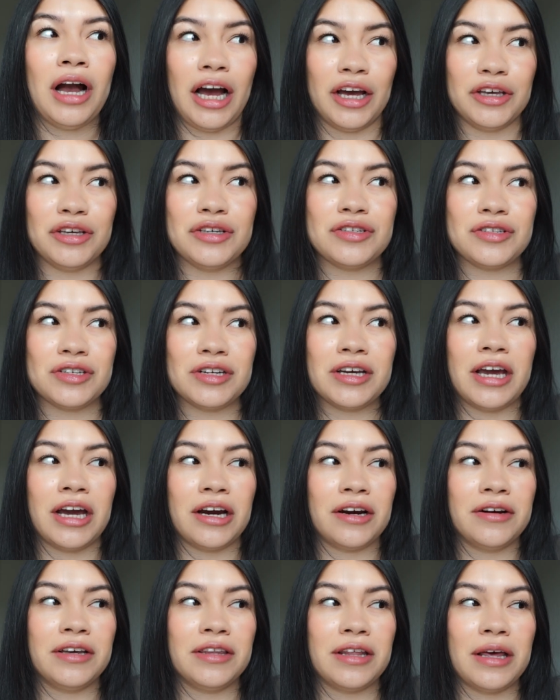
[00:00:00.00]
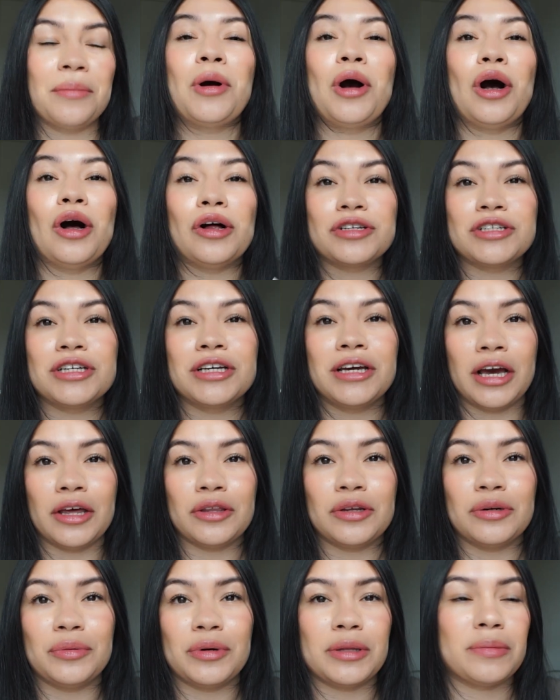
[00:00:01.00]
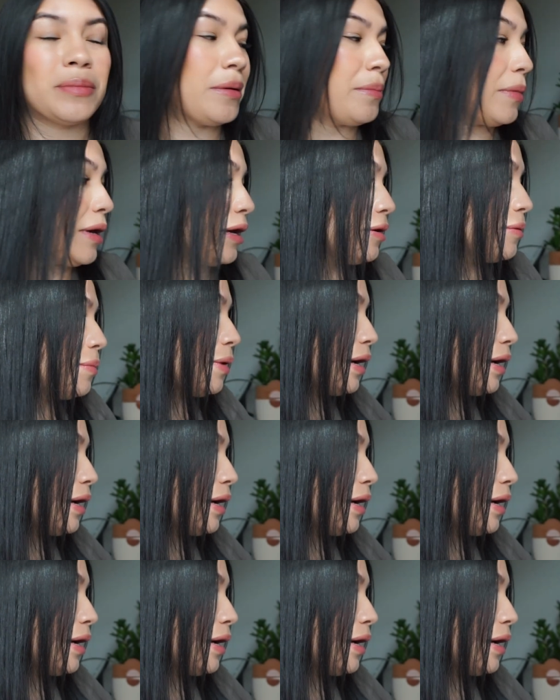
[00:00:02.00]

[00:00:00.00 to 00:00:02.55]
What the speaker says: I used to carry them all together with my makeup